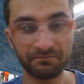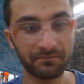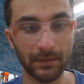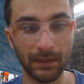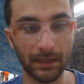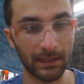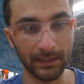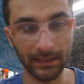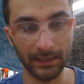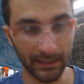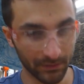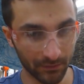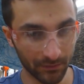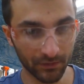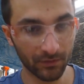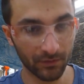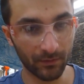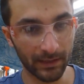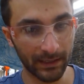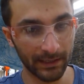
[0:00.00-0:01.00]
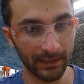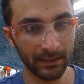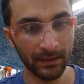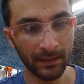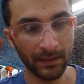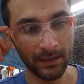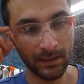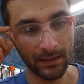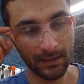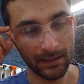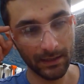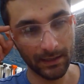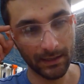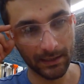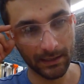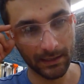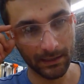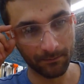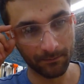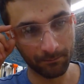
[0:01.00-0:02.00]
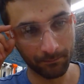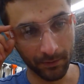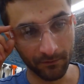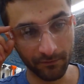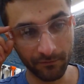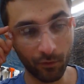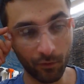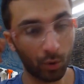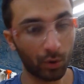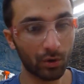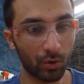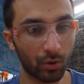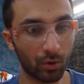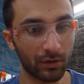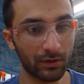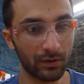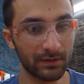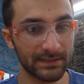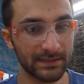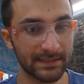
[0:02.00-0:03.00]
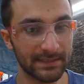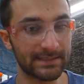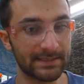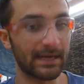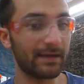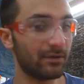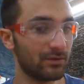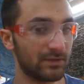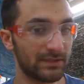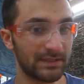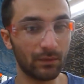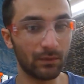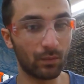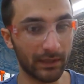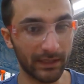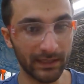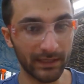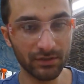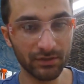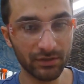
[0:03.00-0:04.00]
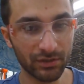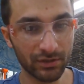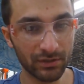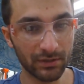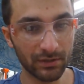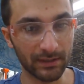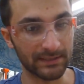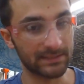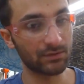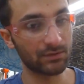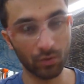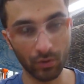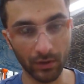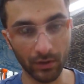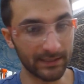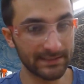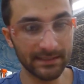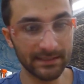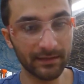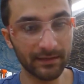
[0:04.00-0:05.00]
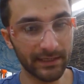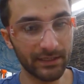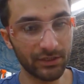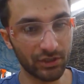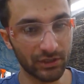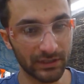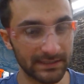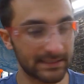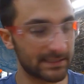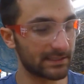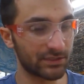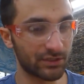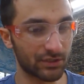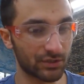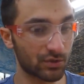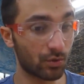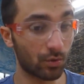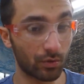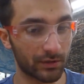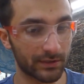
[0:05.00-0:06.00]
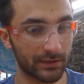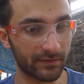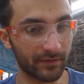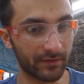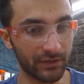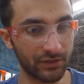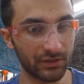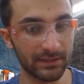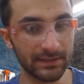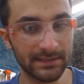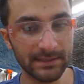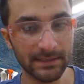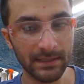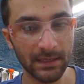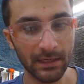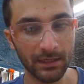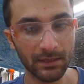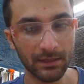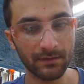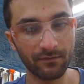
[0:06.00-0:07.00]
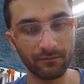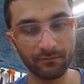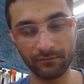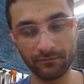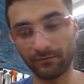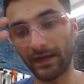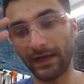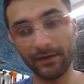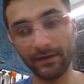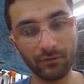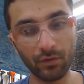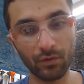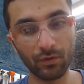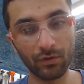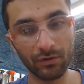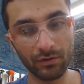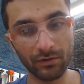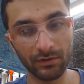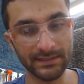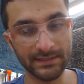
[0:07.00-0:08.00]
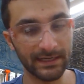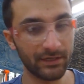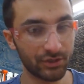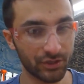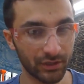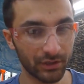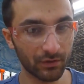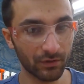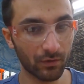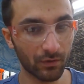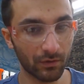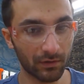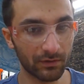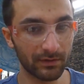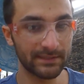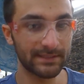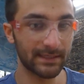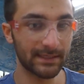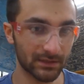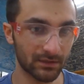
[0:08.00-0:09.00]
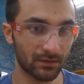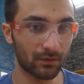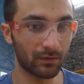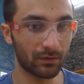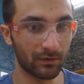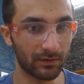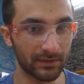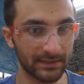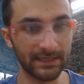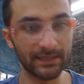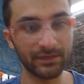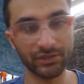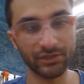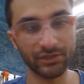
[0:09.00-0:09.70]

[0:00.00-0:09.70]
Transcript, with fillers: I don't know why. But 4 quarters is how you say 1 inch. It's still in inches. It's just quarters of inches. 5 quarters, an inch and a quarter. 6 quarters, an inch and